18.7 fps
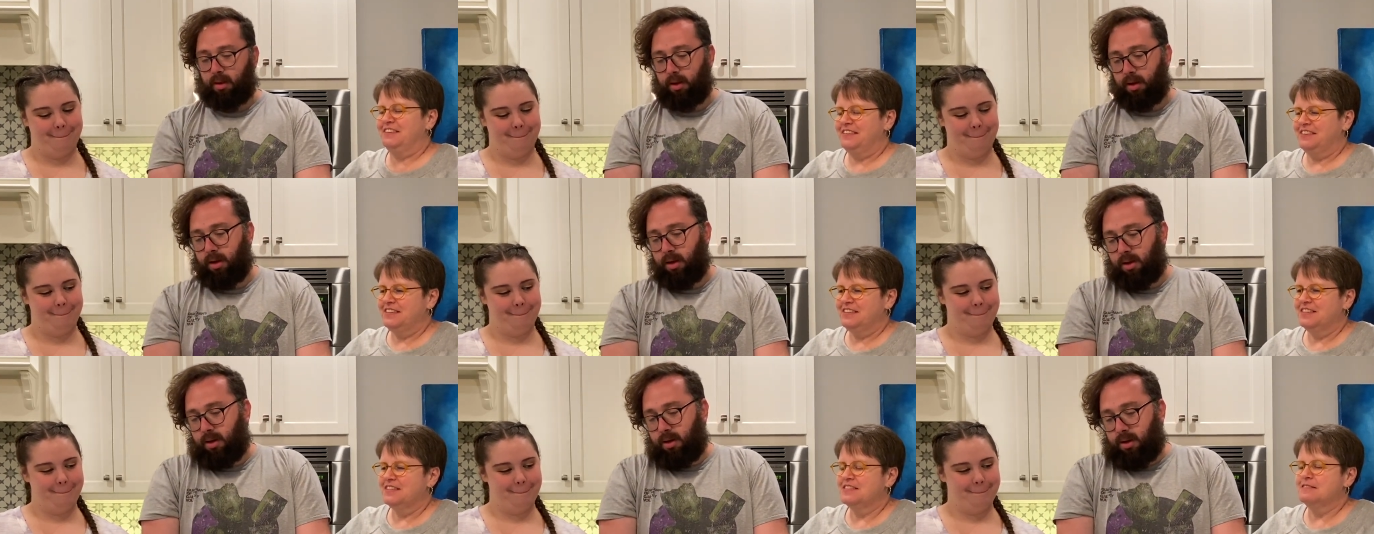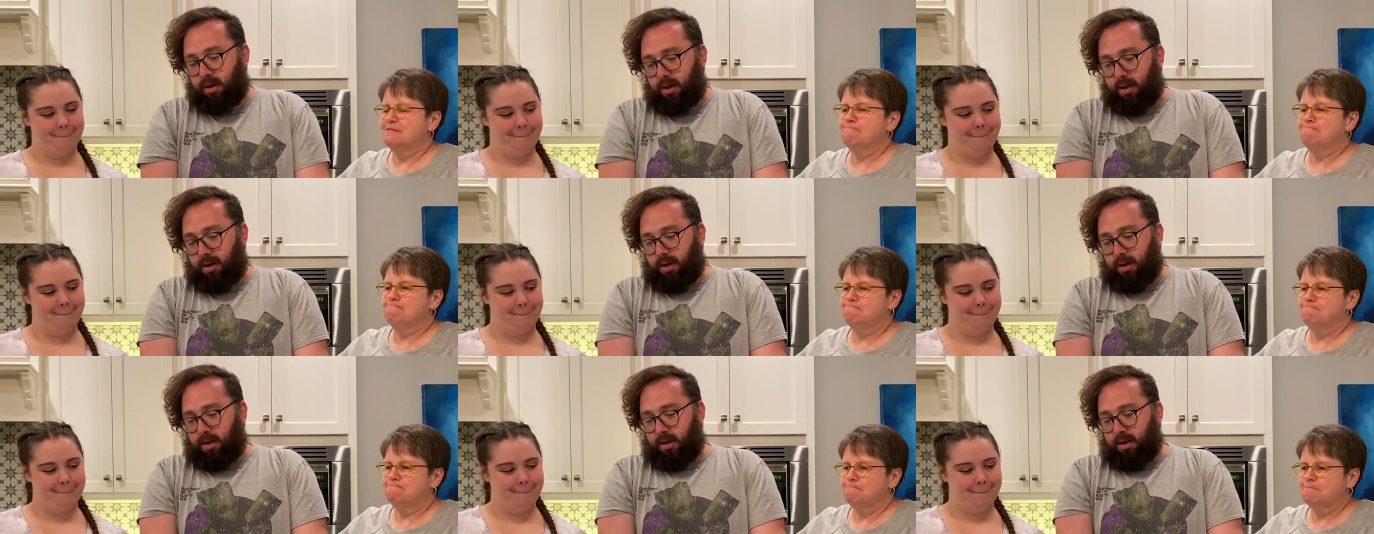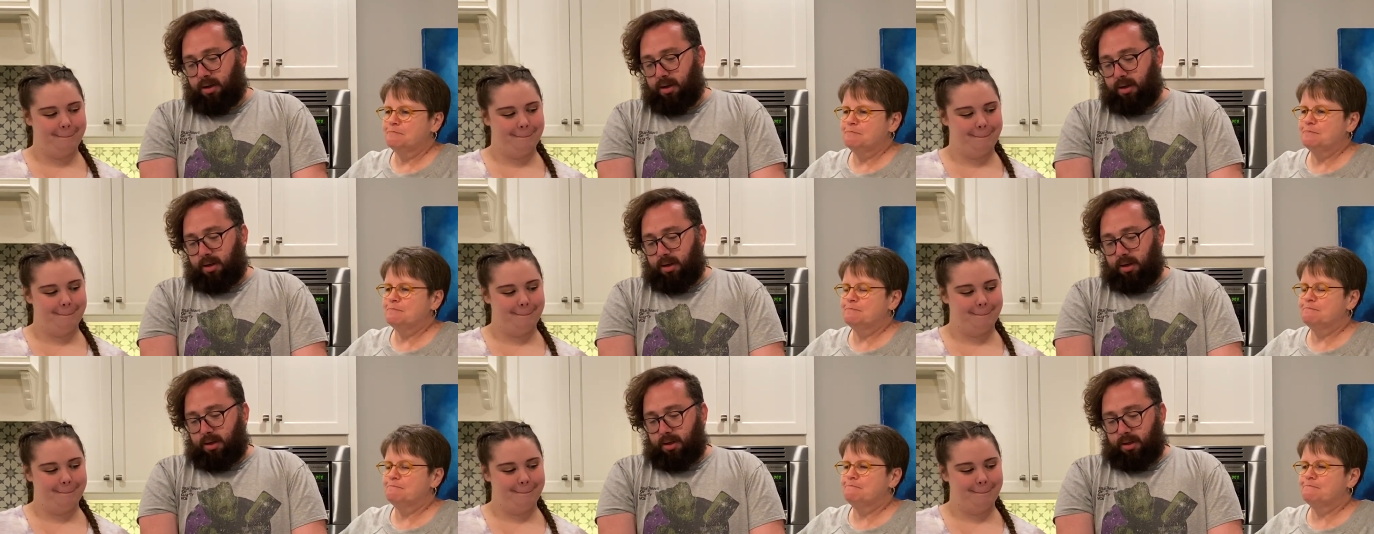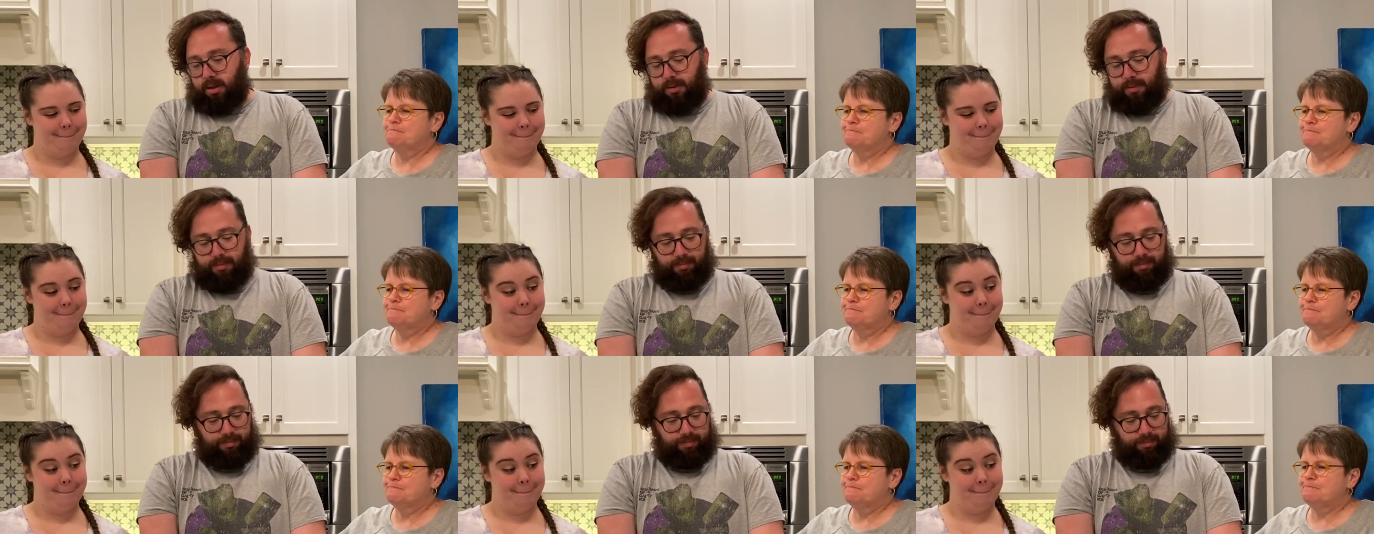
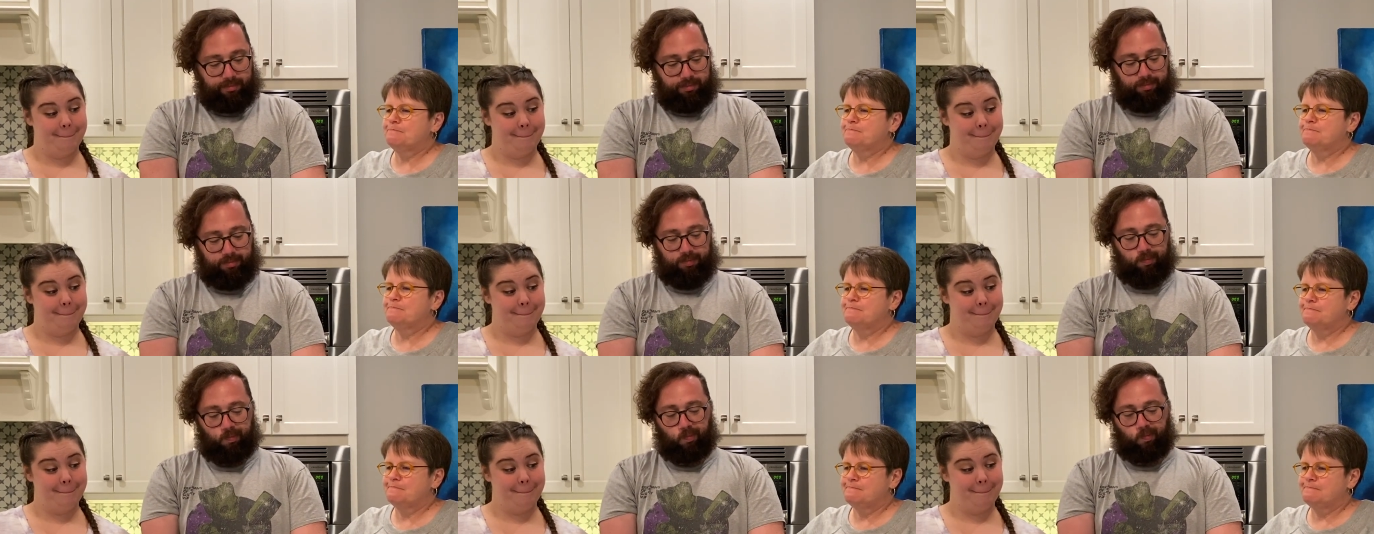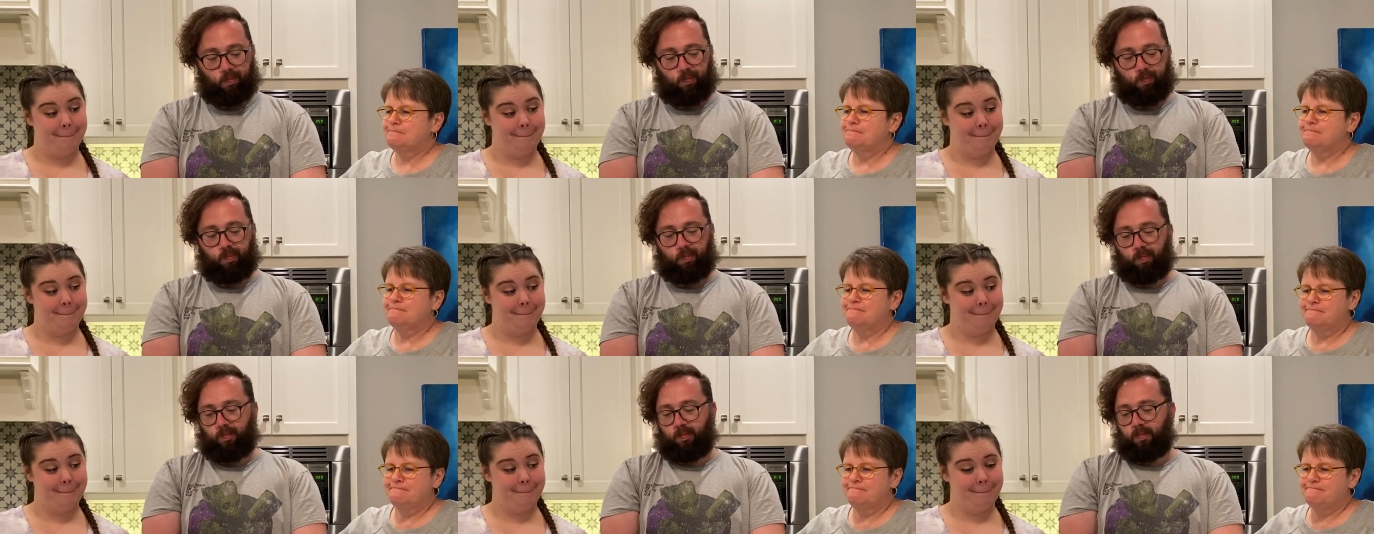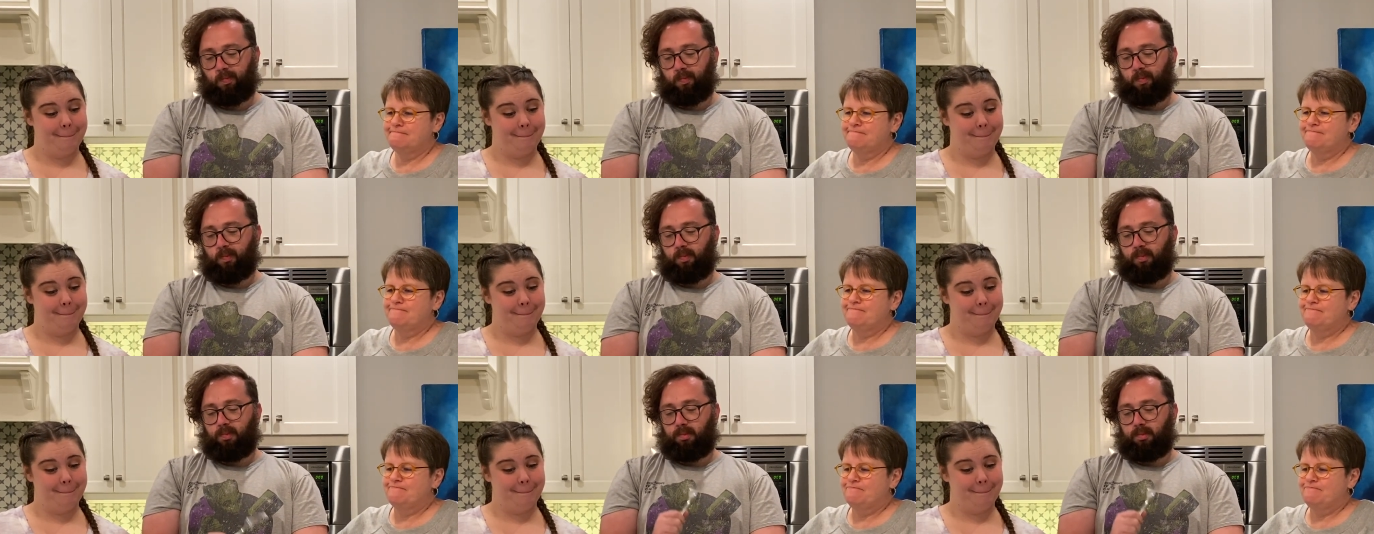No one is speaking in this clip.